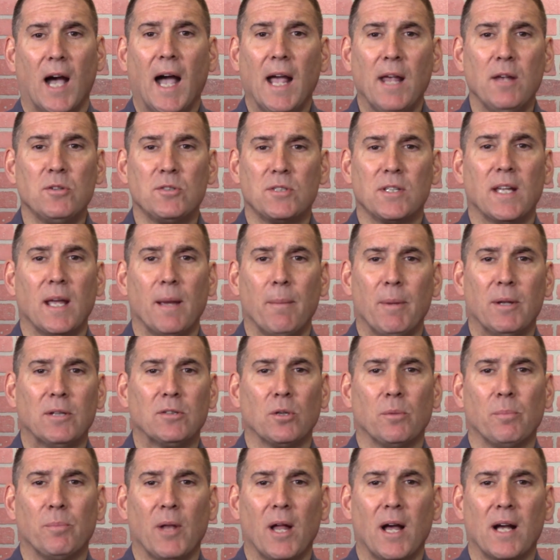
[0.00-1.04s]
I used to get
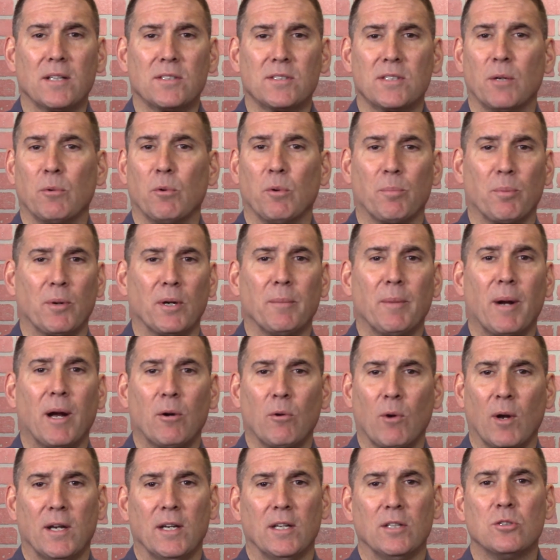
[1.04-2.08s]
mental blocks that would bring my
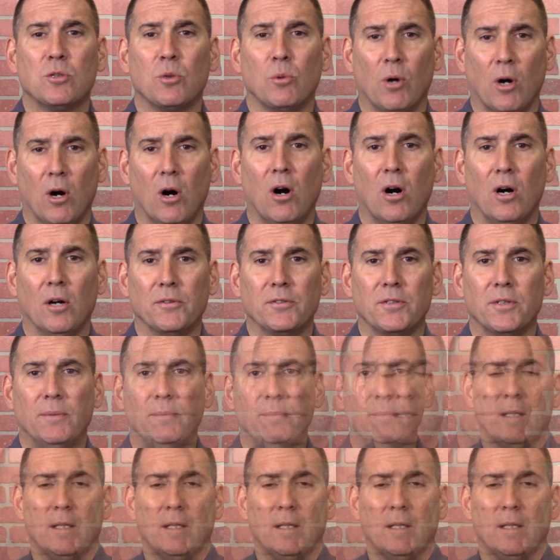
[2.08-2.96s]
writing to a halt.